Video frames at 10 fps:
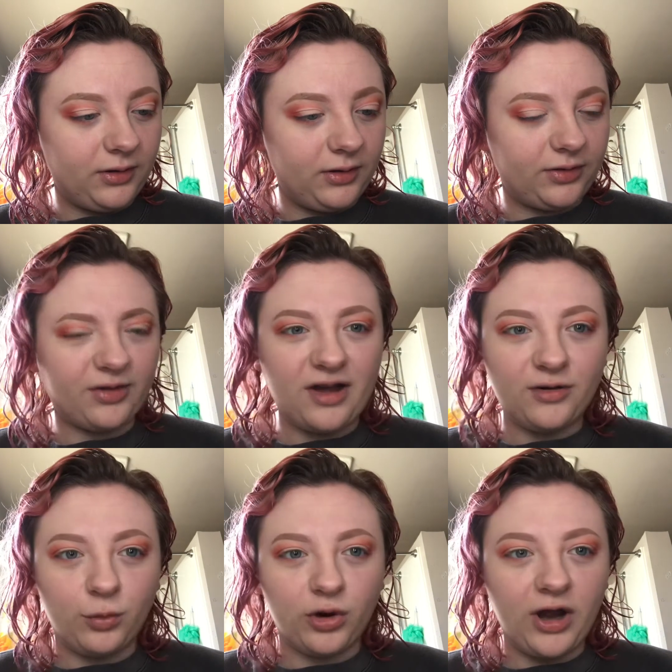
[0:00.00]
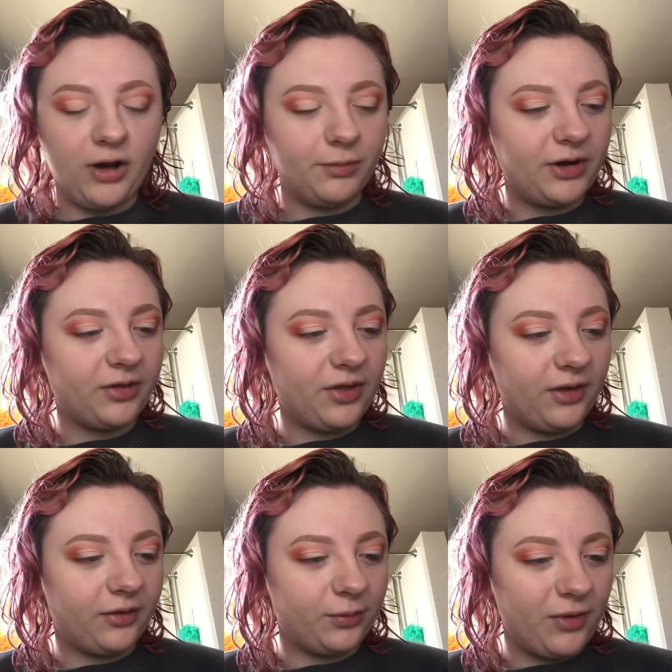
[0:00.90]
it's kind of worn out, but it
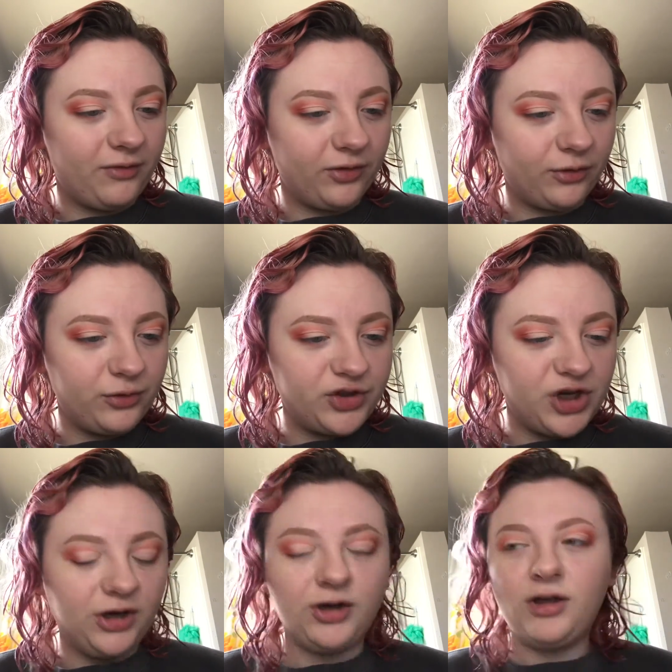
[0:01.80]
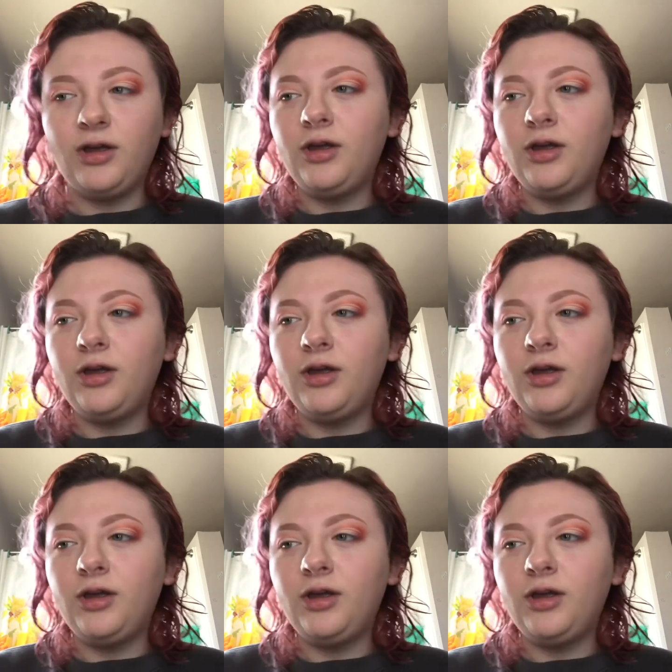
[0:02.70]
says Revolution.